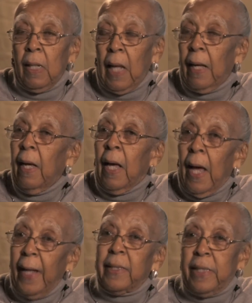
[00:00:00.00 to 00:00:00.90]
And I
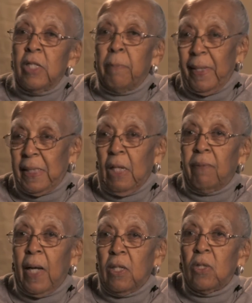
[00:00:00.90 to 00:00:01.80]
had to teach myself
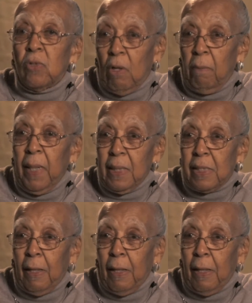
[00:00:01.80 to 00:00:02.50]
how to use RBase.